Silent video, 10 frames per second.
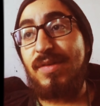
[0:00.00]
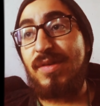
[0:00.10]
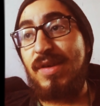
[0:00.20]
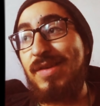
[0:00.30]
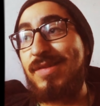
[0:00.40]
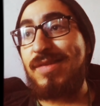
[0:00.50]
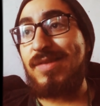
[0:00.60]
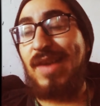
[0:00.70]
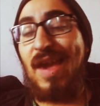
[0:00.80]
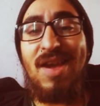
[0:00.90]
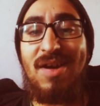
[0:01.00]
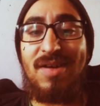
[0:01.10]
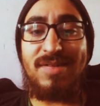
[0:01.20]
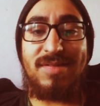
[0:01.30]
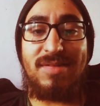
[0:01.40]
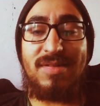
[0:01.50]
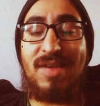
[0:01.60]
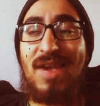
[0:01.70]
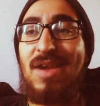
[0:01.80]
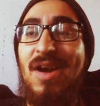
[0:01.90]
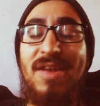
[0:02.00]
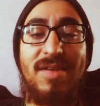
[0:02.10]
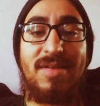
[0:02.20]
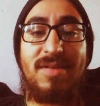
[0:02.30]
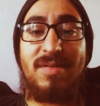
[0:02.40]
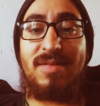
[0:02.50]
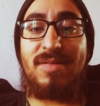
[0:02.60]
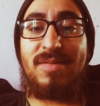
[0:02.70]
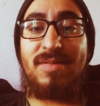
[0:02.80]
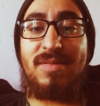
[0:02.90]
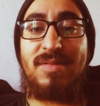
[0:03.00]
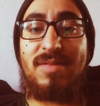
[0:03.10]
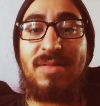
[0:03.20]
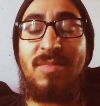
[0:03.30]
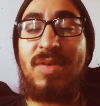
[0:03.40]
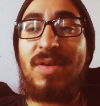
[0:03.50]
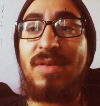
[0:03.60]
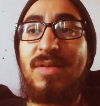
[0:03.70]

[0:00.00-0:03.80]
is chaos. It's chaotic. I mean,